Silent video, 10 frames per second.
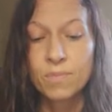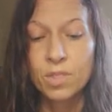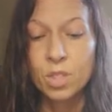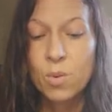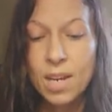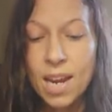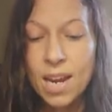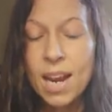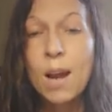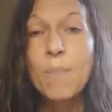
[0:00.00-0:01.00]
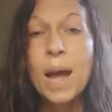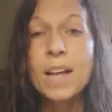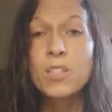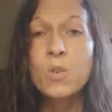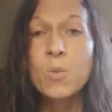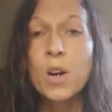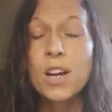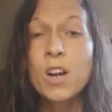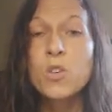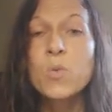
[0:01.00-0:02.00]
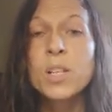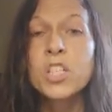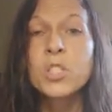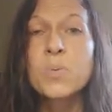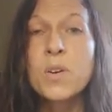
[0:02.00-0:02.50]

So again, how bad do you want it? Are you willing to